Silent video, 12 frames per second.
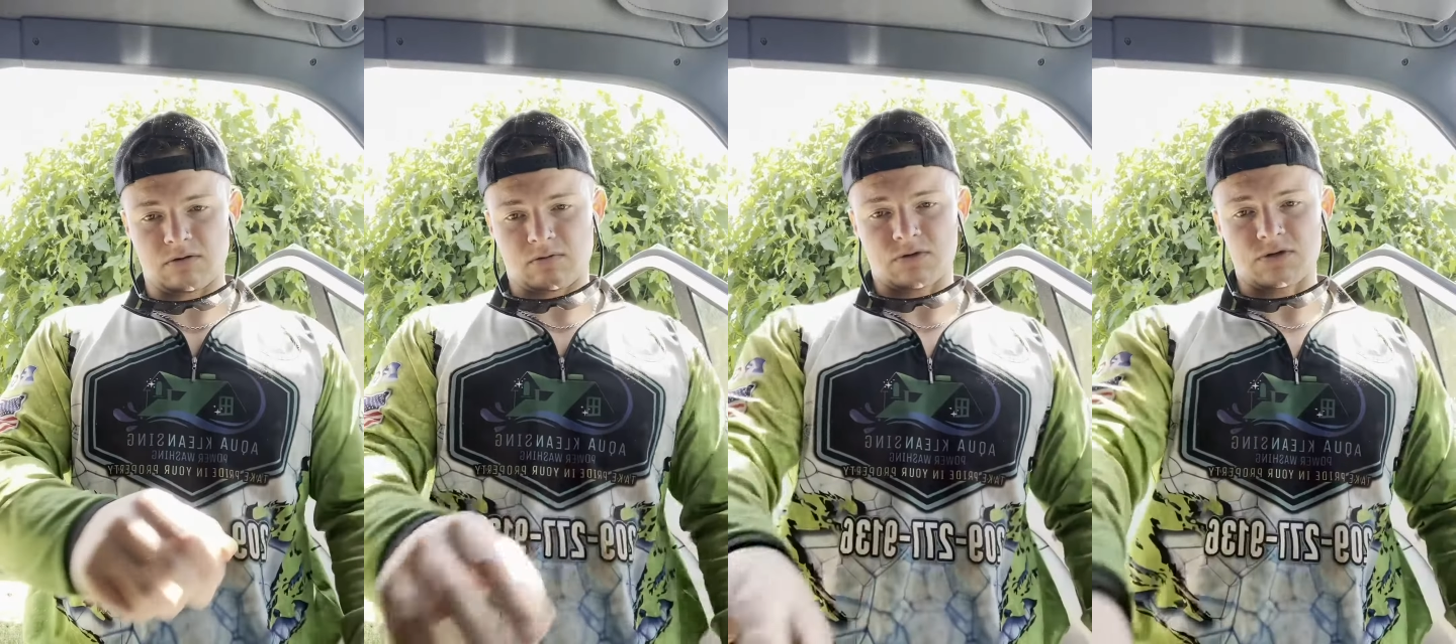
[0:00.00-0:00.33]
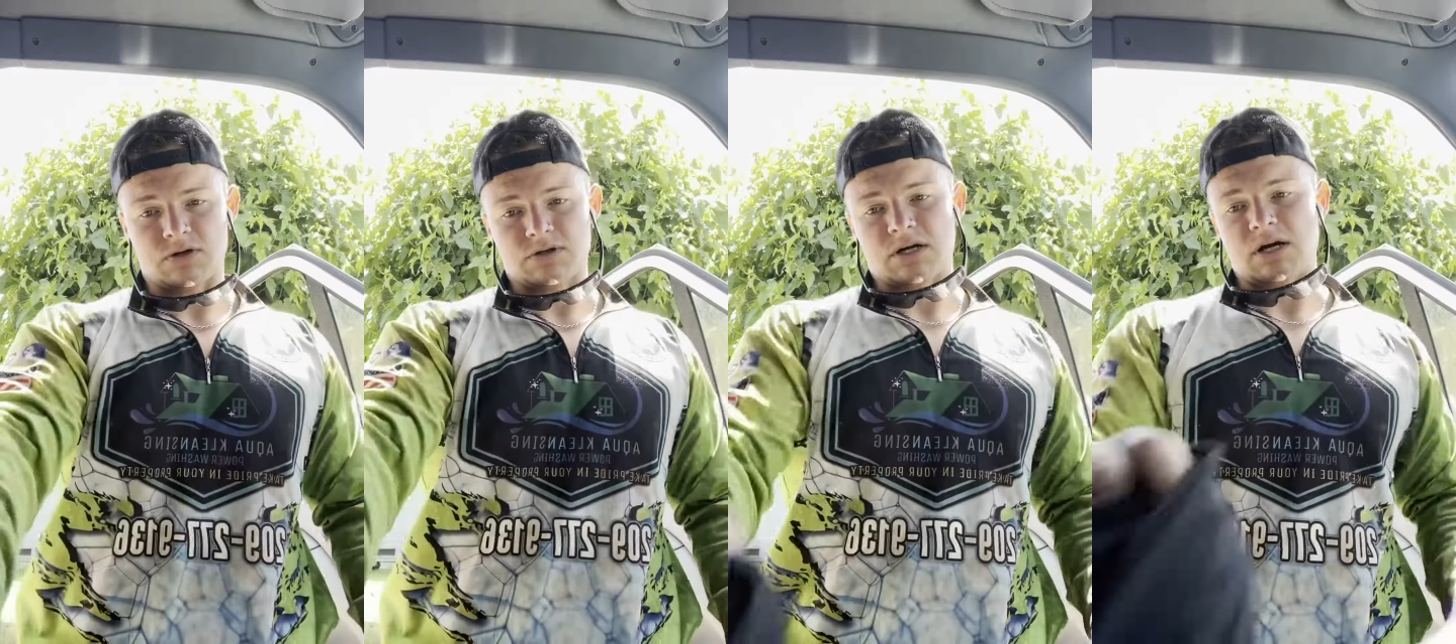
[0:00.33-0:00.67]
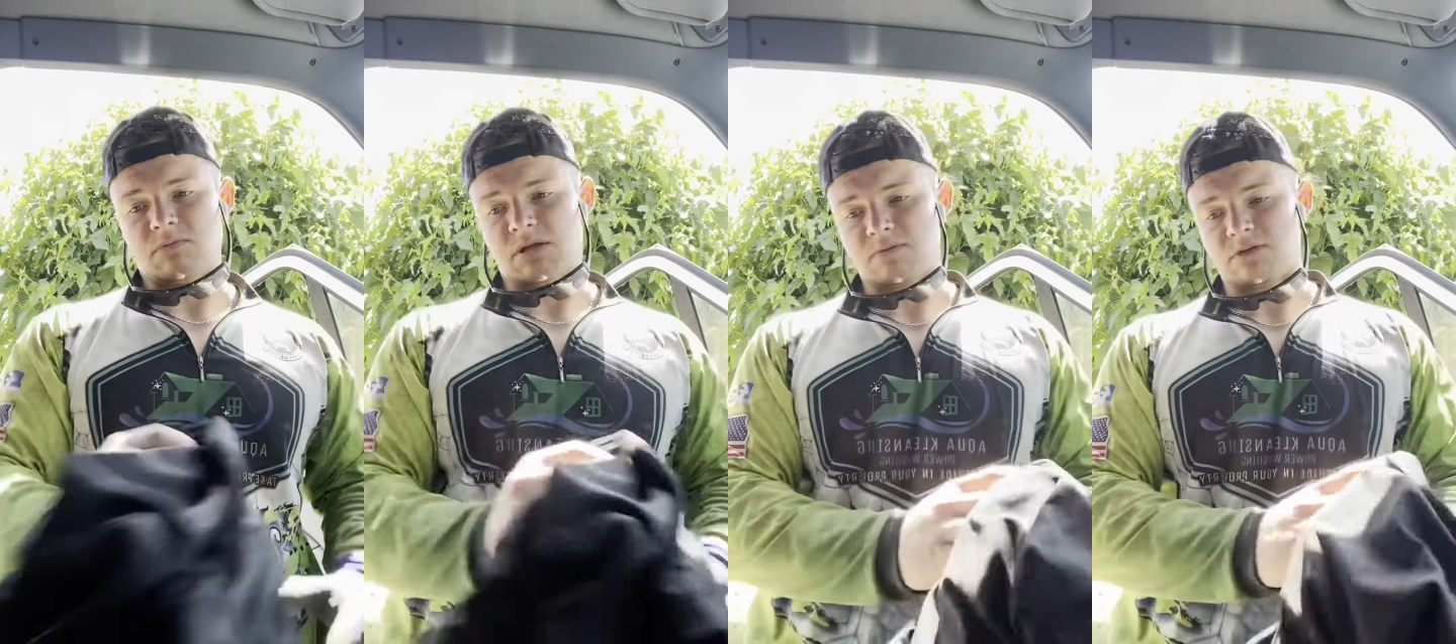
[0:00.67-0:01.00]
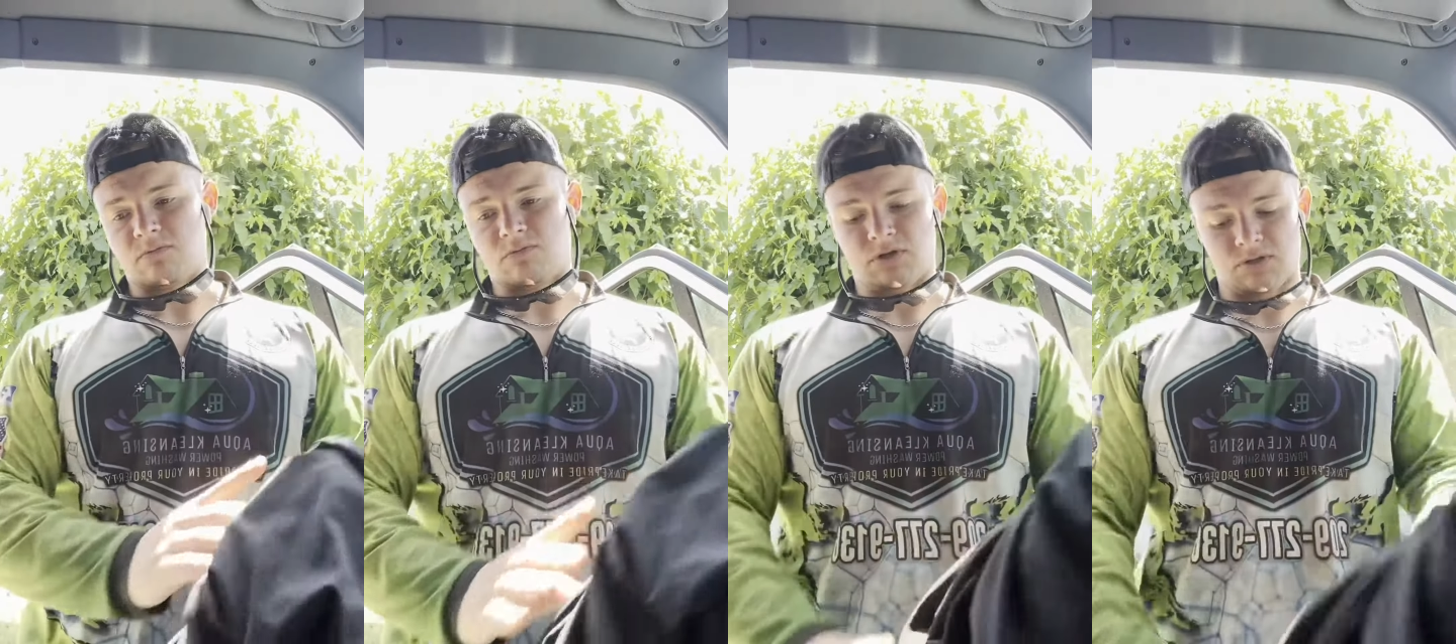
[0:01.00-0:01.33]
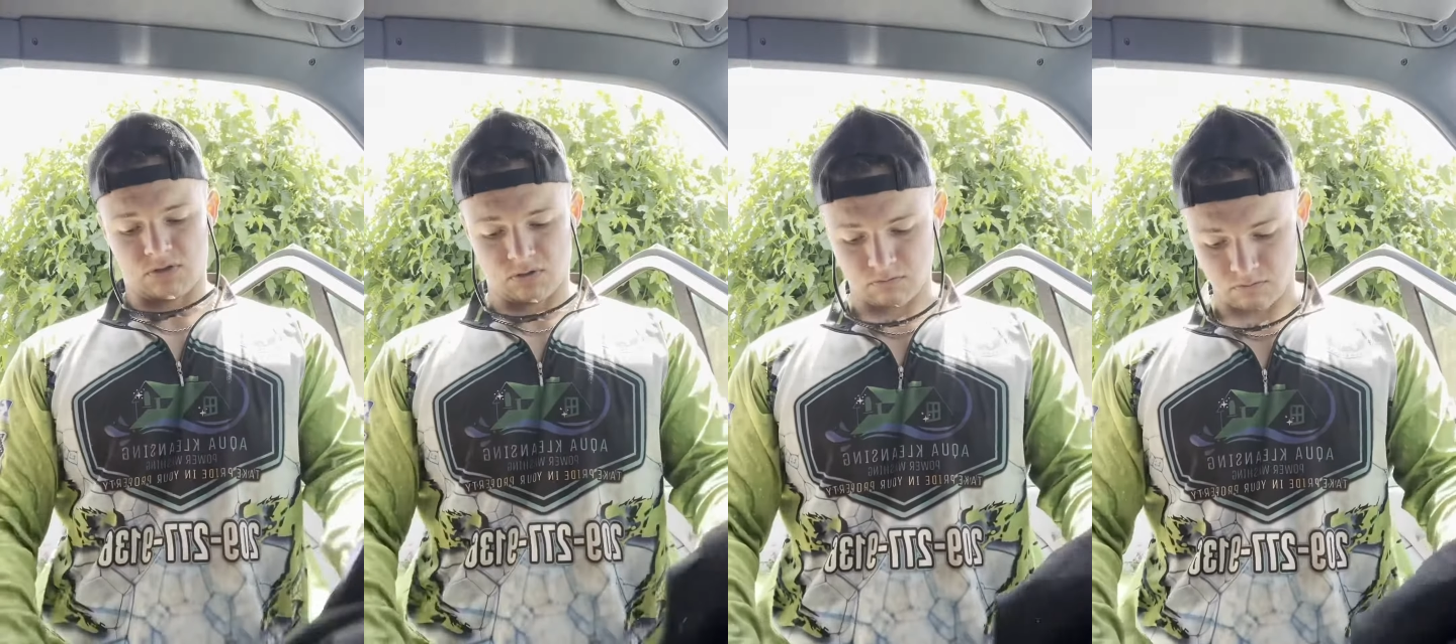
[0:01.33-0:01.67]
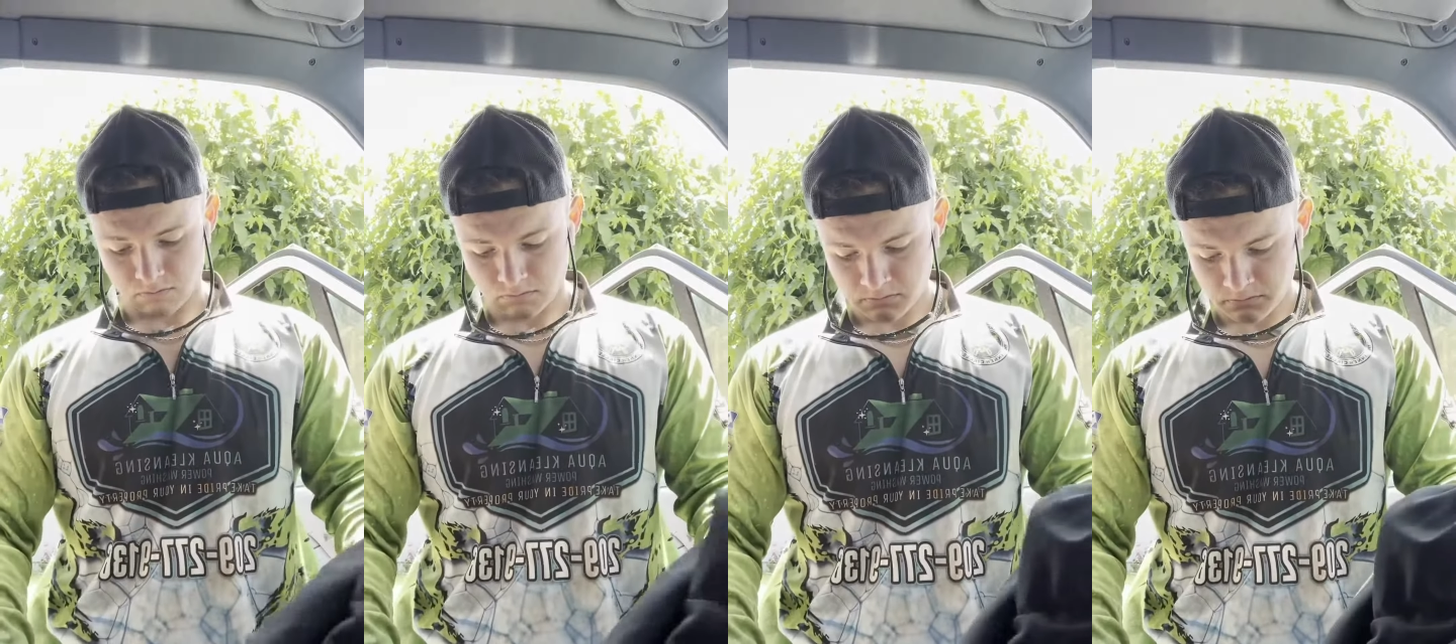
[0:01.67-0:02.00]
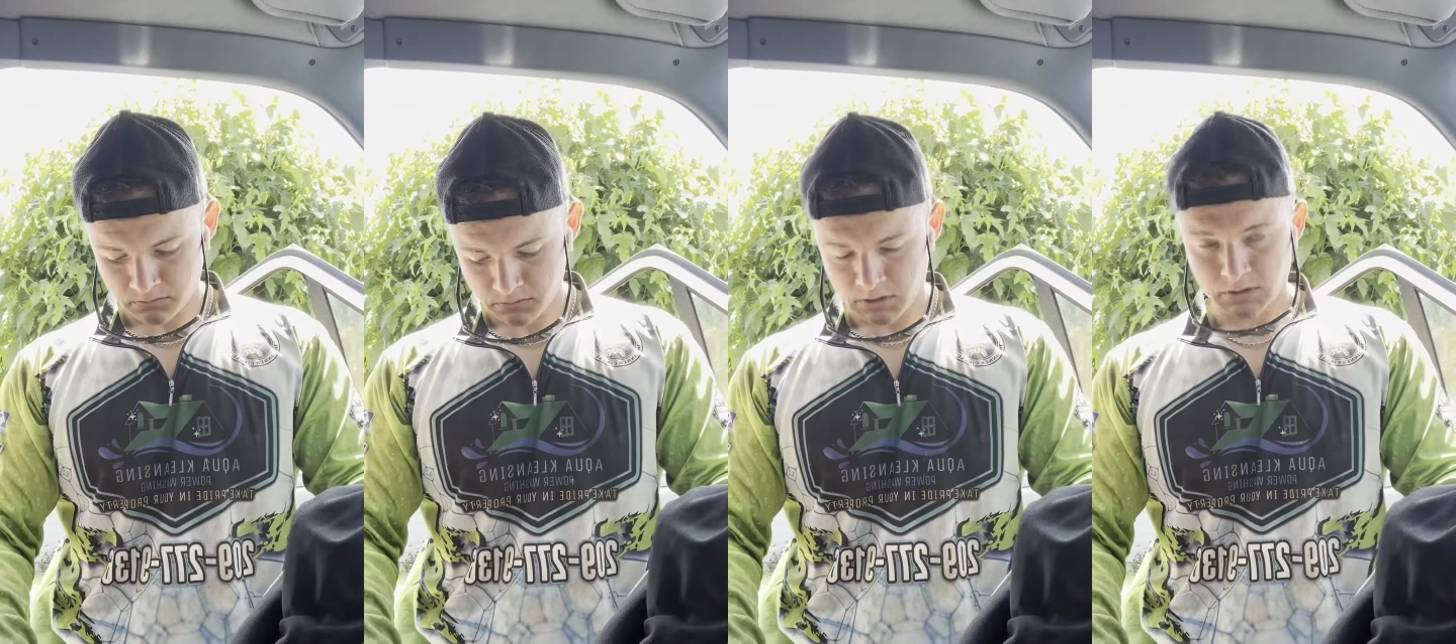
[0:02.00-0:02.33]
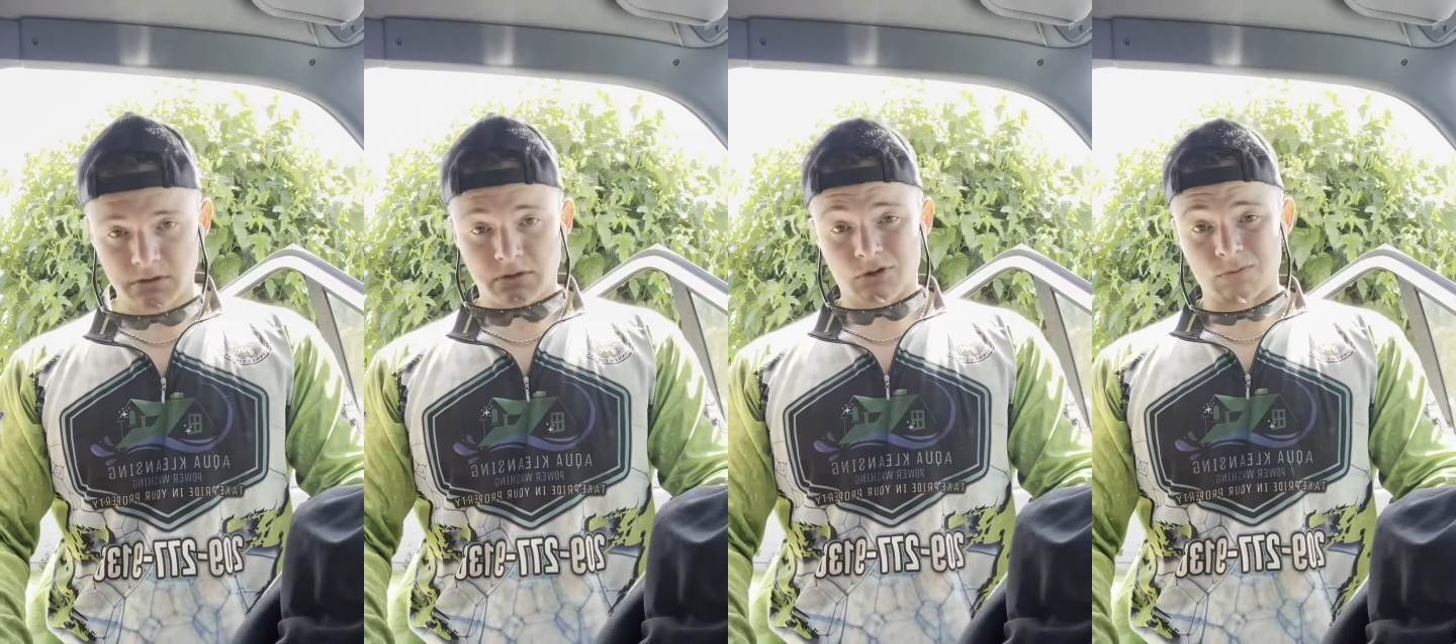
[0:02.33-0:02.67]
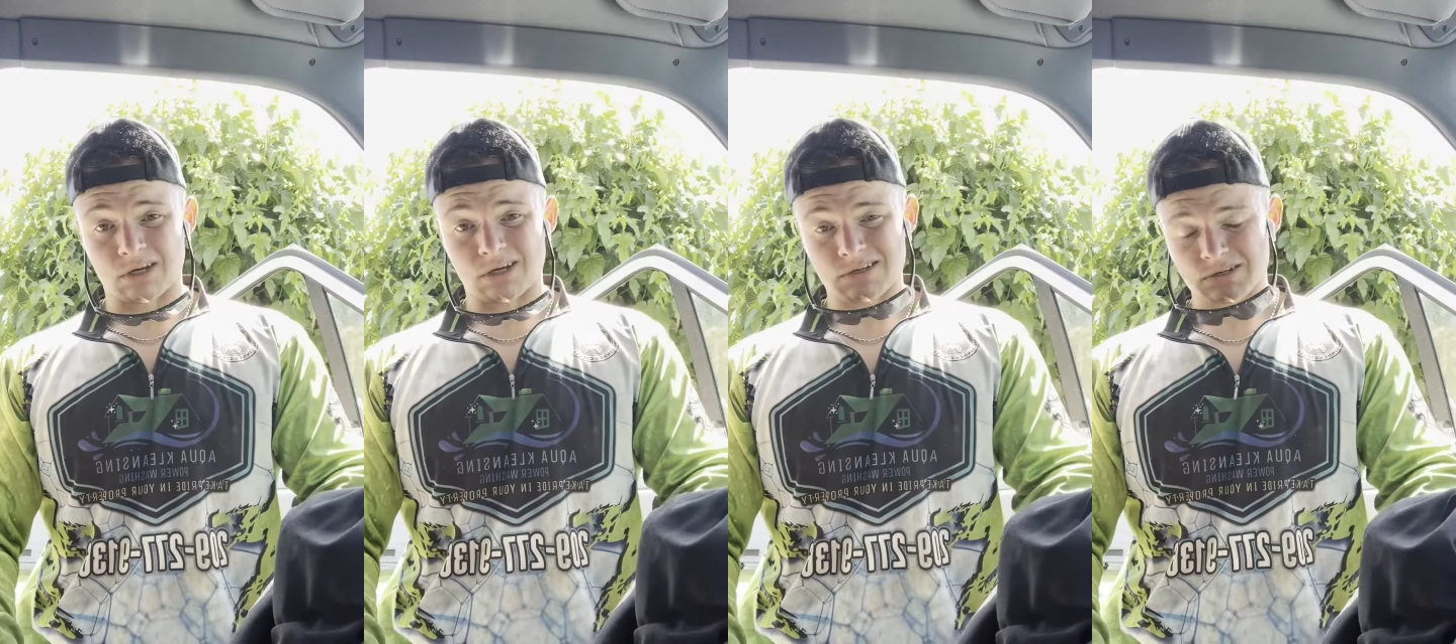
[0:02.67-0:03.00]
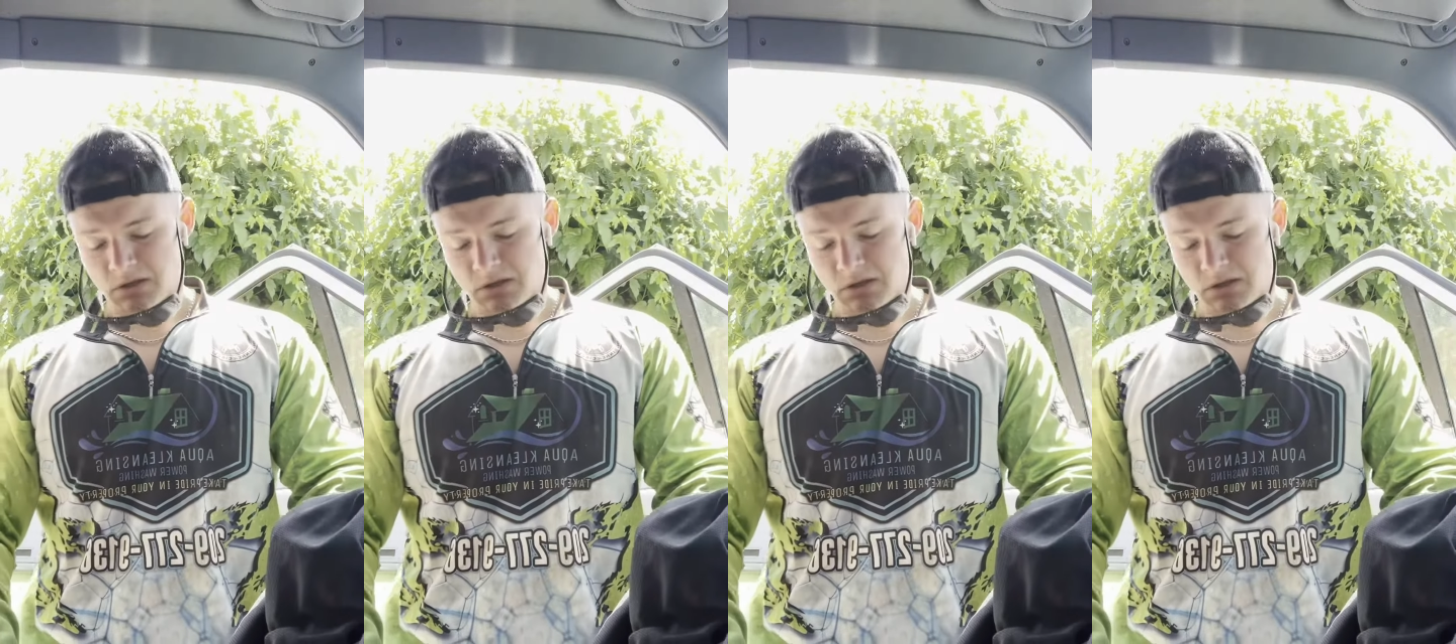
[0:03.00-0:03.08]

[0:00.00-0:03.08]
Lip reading: We're gonna start a time lapse here pretty soon. There goes my keys.